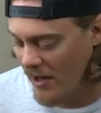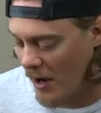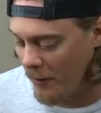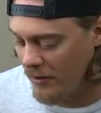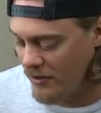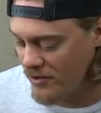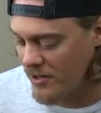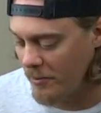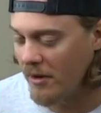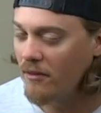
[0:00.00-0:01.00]
I want to do
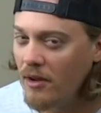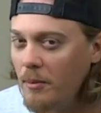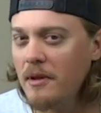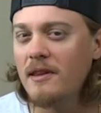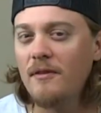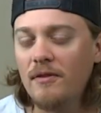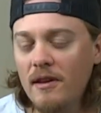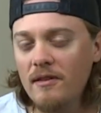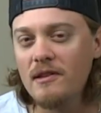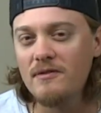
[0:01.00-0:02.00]
something a little bit different
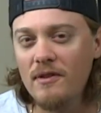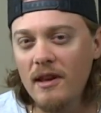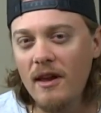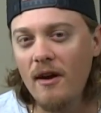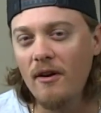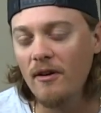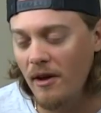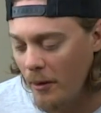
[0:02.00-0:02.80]
in this video.